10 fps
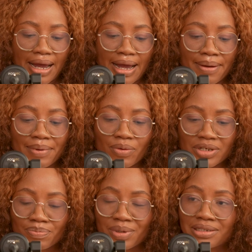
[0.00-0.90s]
It
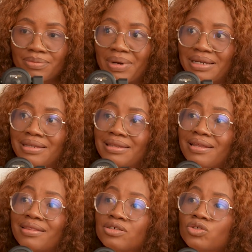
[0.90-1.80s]
was built, but
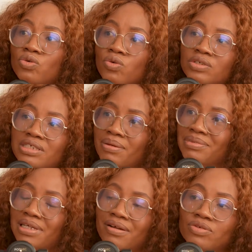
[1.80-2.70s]
then the schools
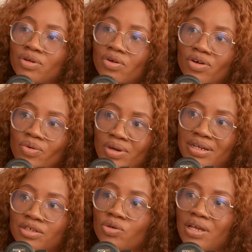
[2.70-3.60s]
themselves were not
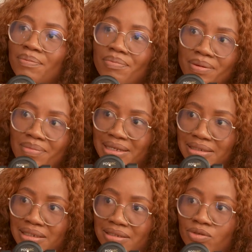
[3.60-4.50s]
ready to
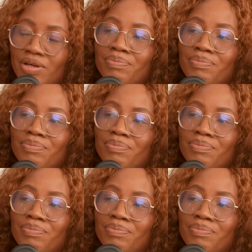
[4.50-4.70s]
implement it. So